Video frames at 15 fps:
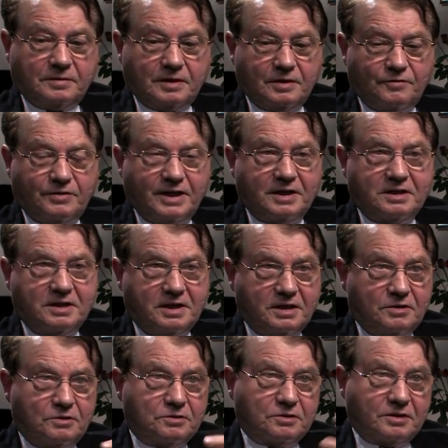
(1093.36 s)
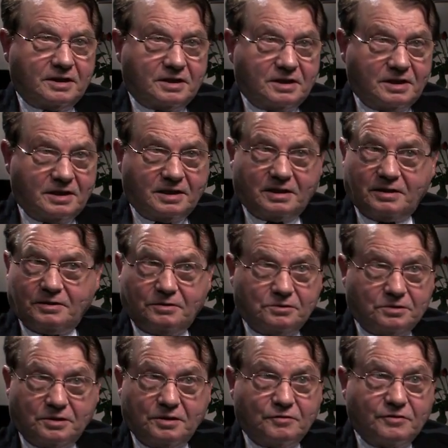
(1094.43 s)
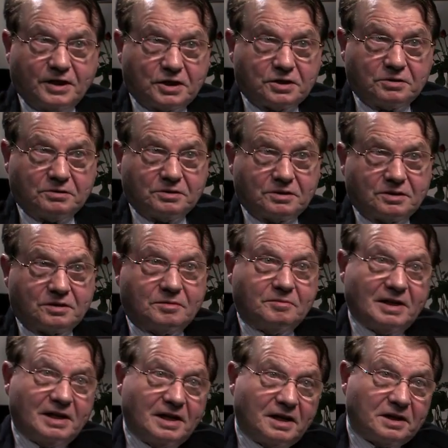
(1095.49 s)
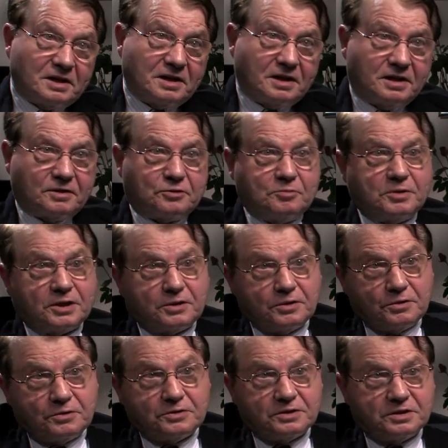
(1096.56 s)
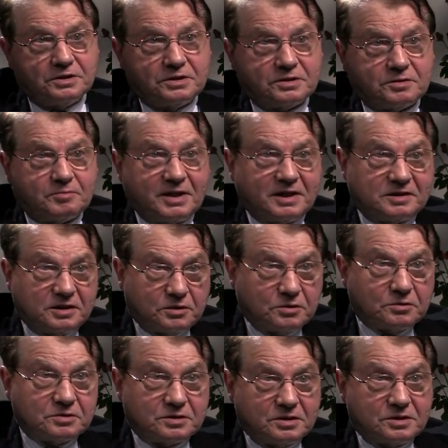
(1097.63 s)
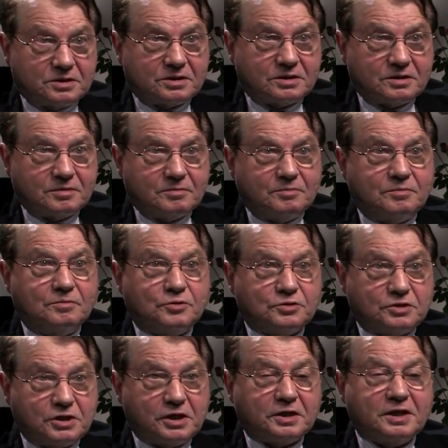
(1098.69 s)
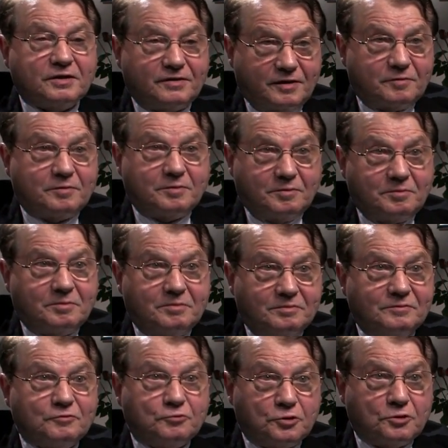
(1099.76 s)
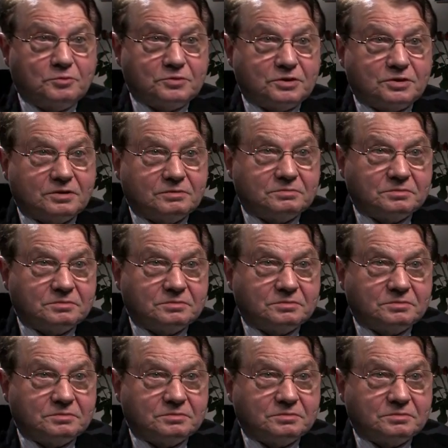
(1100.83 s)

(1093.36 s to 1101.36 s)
fighting other infections, malaria, tuberculosis, parasitosis. Most children have worms.